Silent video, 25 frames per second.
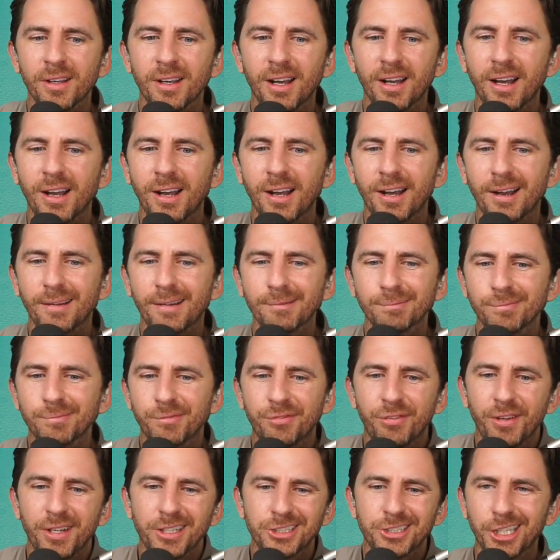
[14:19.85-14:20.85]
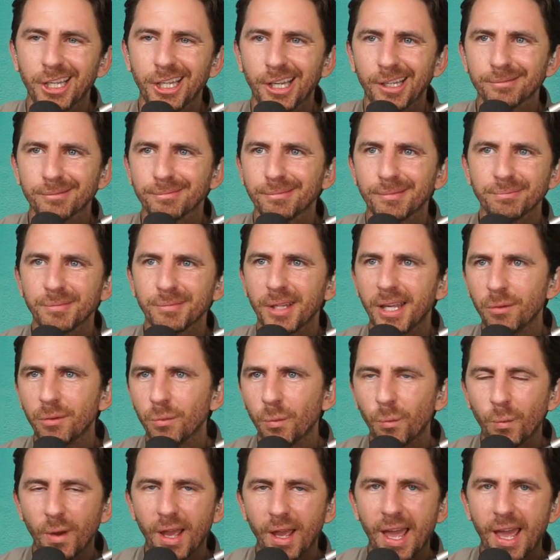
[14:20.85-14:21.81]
uh, finishing in